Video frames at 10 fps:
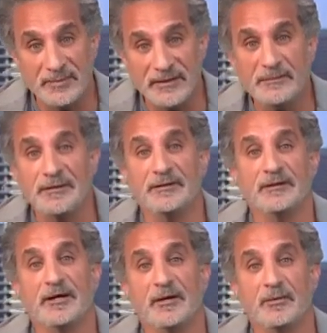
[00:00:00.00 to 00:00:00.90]
Benjamin
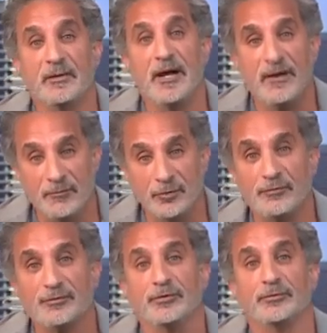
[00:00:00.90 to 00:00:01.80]
Netanyahu, I have
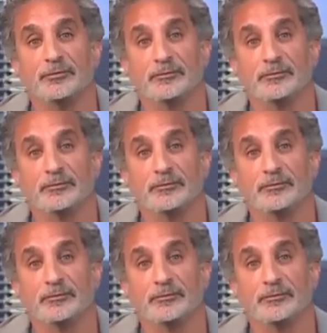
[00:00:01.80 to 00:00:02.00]
voted for you